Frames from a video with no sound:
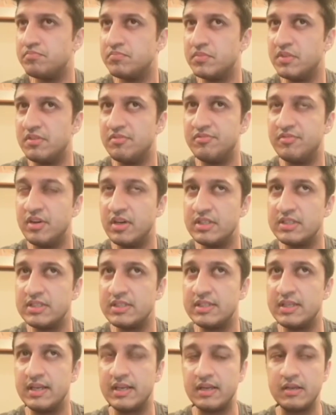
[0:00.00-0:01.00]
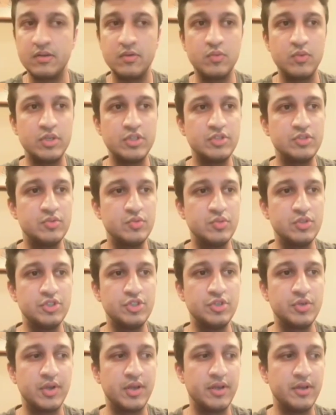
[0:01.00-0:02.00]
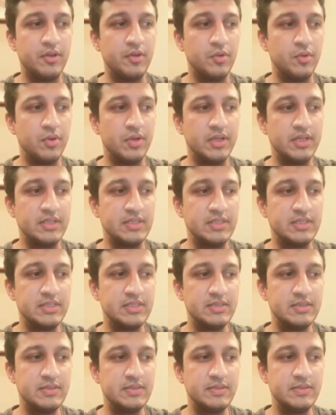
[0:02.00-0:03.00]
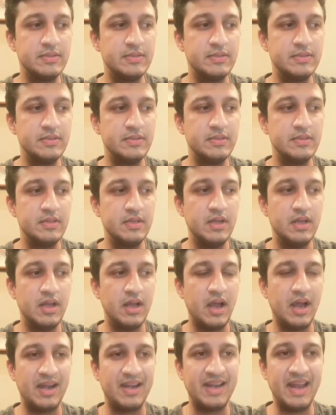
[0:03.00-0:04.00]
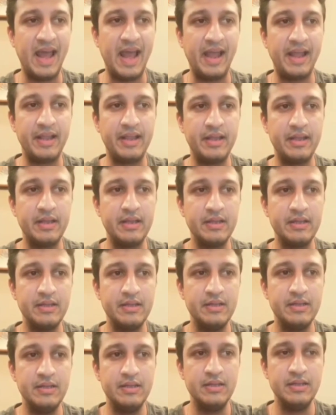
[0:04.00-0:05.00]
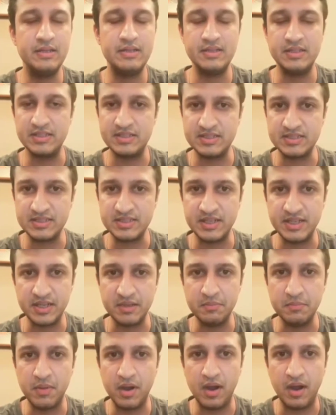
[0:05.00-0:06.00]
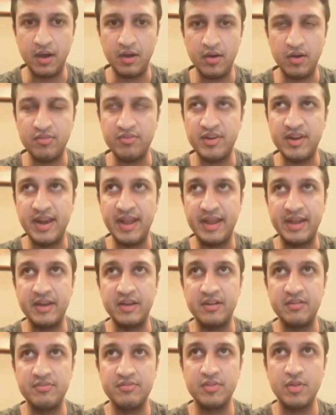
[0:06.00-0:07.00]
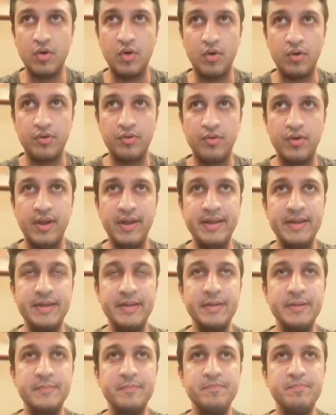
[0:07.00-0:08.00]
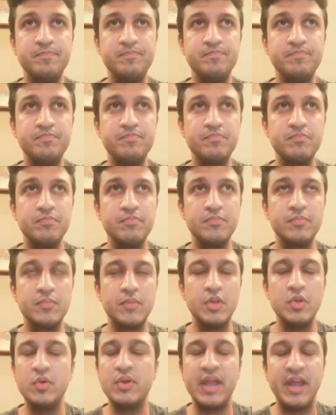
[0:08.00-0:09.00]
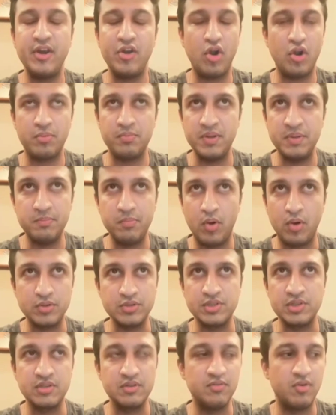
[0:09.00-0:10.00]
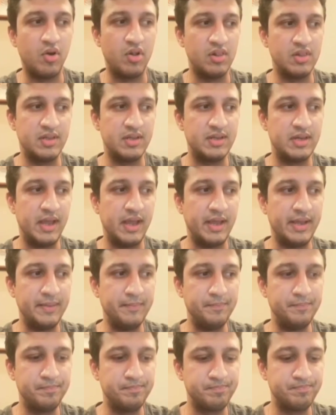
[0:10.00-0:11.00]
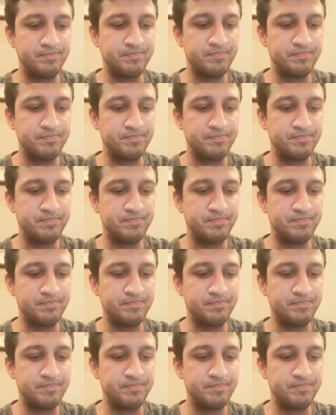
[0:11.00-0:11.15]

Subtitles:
The first thing which you can do is attack the stigma of a negative thought, right? You cannot be positive all the time.